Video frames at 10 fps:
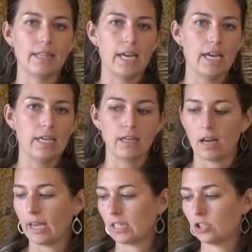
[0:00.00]

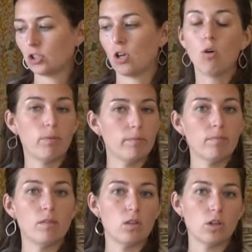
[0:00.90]
I can just
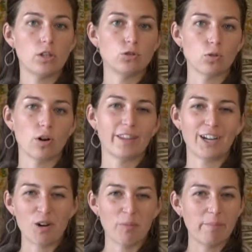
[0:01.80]
open the drawer that
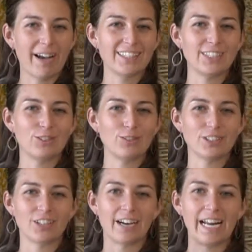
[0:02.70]
all my basket
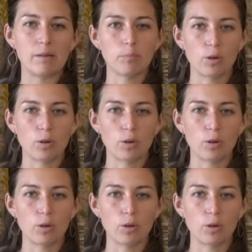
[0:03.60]
tools are in,